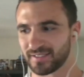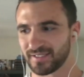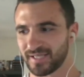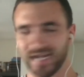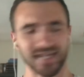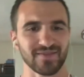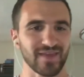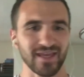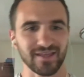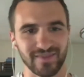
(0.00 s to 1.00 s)
I didn't
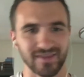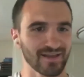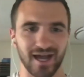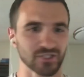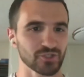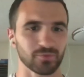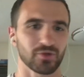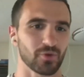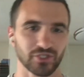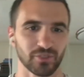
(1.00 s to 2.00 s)
think that
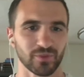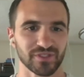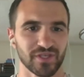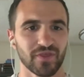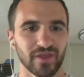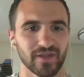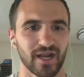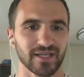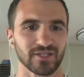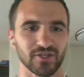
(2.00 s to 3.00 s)
entrepreneurship was a thing that
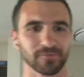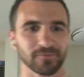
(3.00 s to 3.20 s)
I could do.